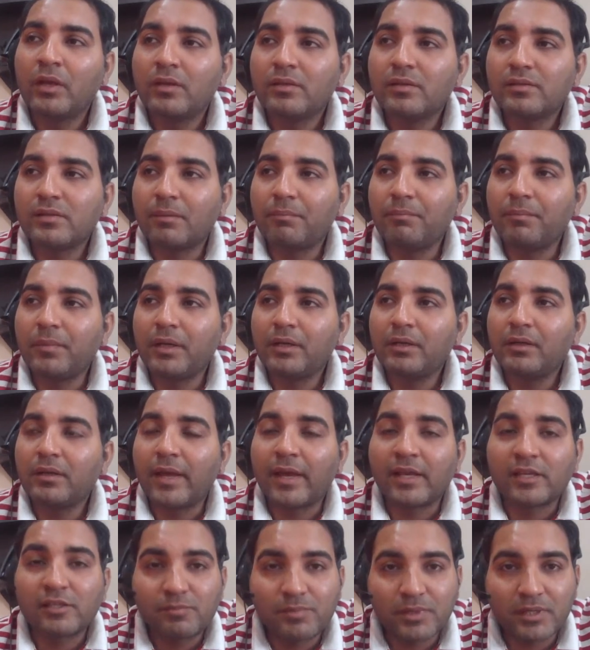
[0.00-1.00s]
submit
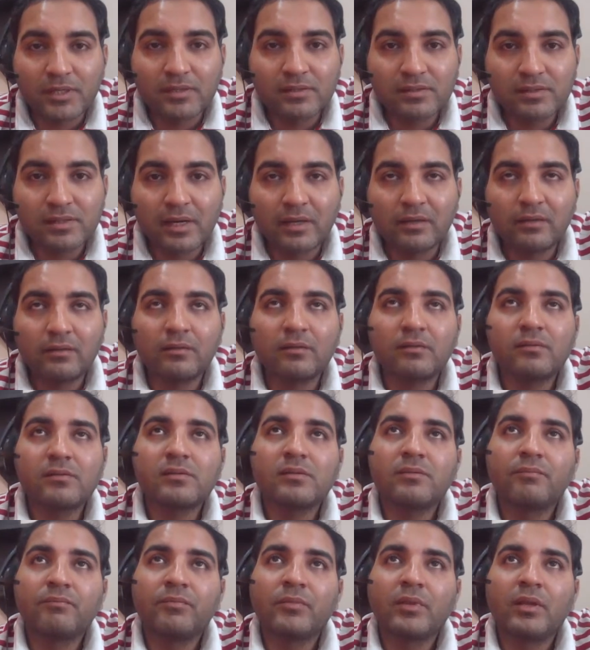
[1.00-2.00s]
experience
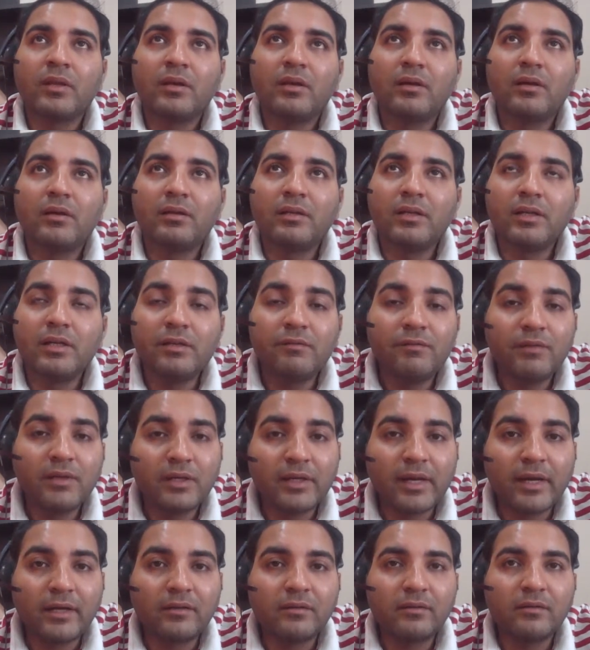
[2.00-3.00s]
letters relieving
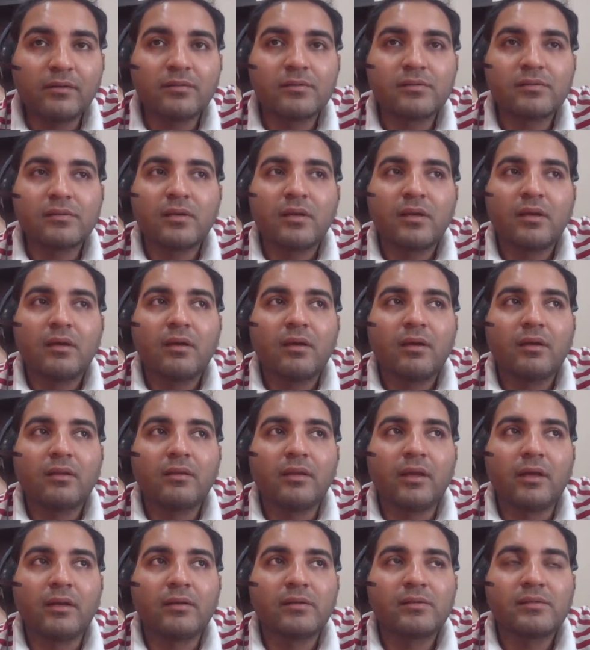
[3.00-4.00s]
letters
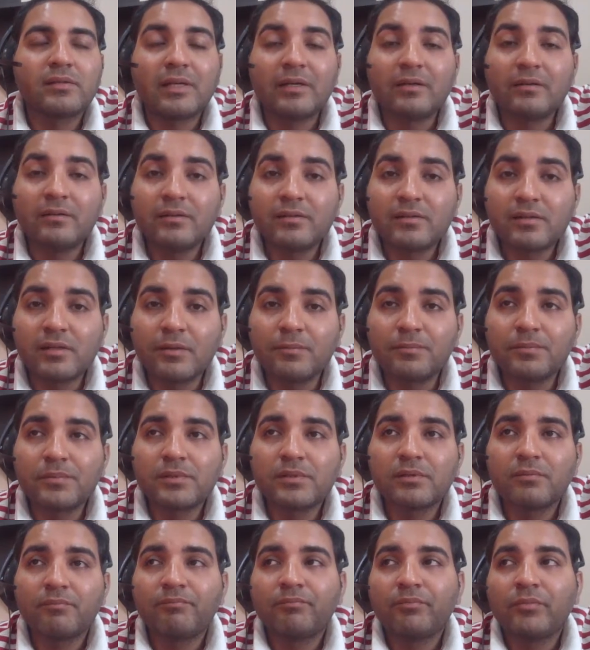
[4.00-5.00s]
then salary
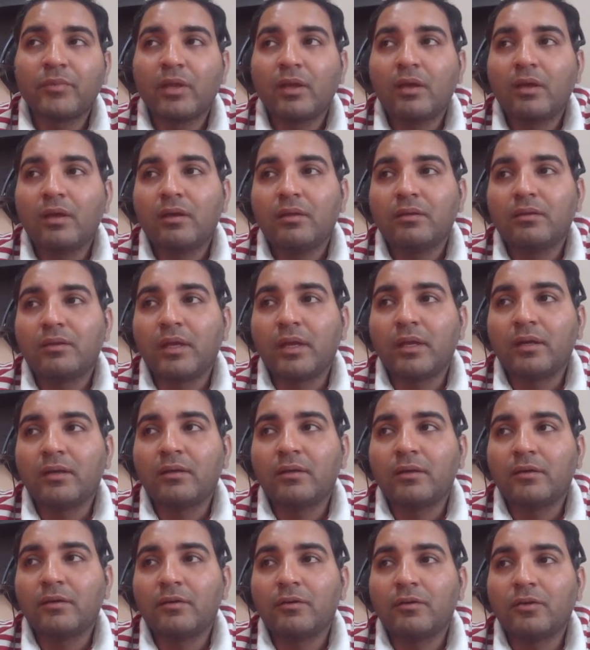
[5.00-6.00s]
slips
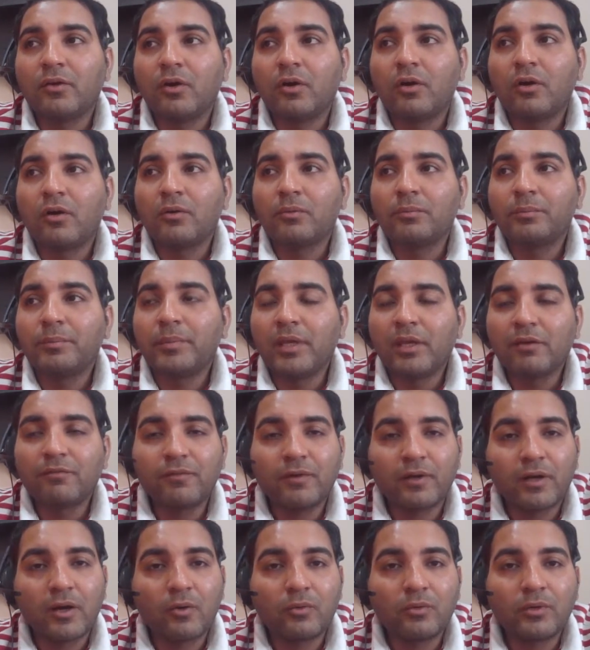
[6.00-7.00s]
then uh, your pf
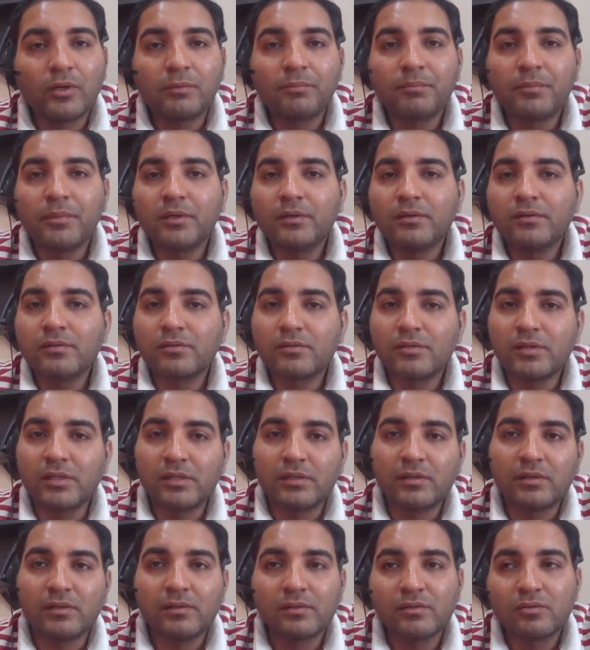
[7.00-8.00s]
account numbers
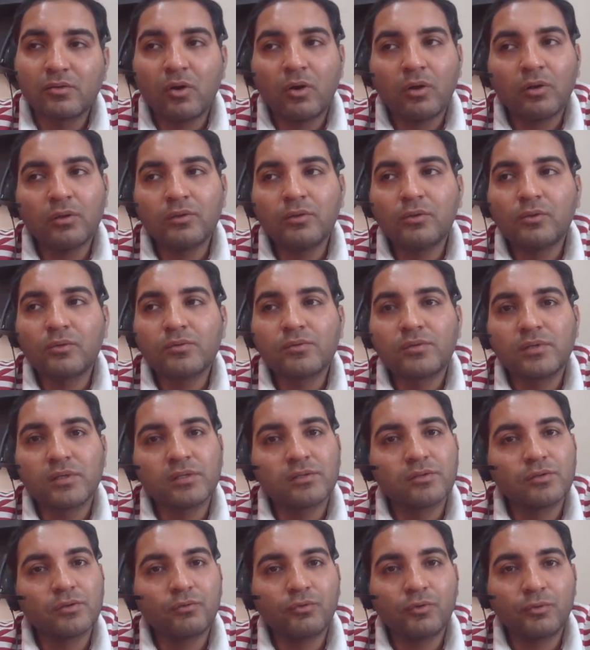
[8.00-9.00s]
details all those
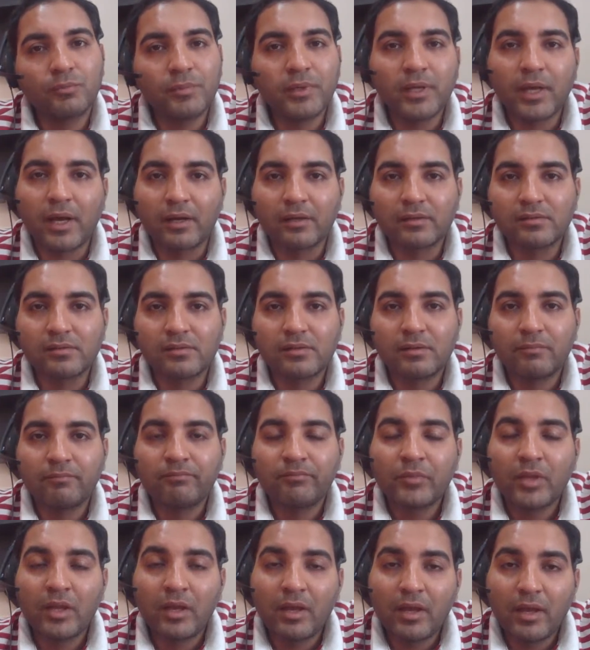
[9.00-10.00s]
things you would be asked
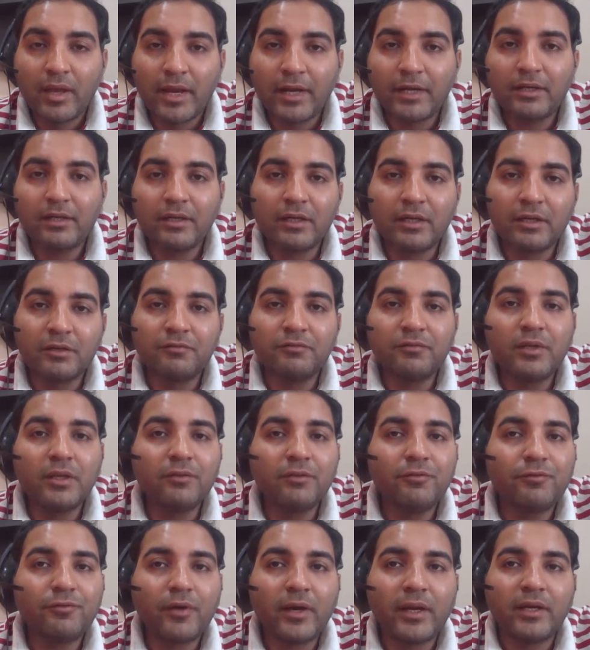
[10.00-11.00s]
and if they
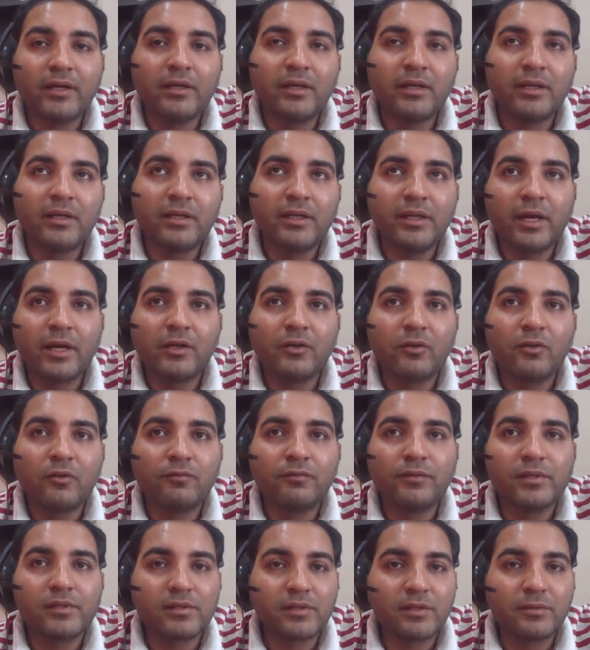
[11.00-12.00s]
find any kind
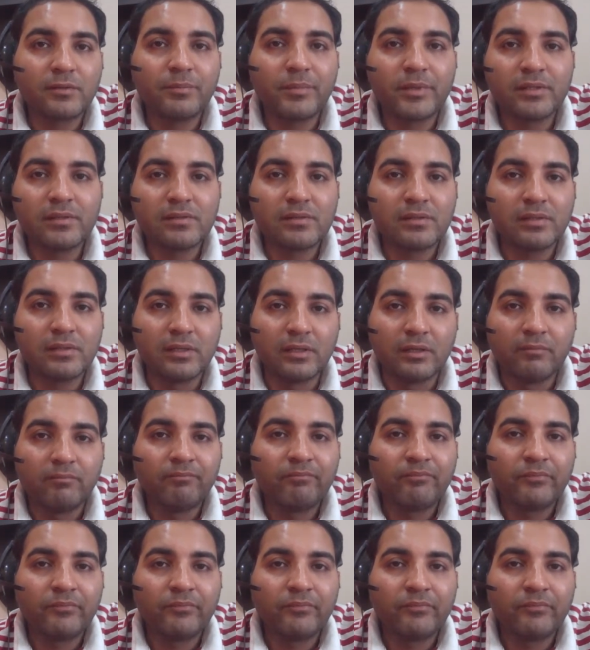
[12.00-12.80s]
of discrepancy